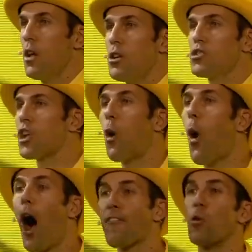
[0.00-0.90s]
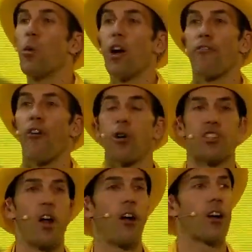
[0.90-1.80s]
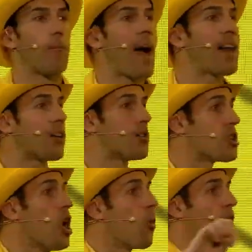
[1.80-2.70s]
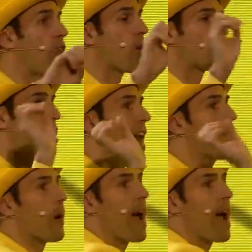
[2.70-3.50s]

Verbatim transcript: So often we are focused on our competitors. We're focused on everyone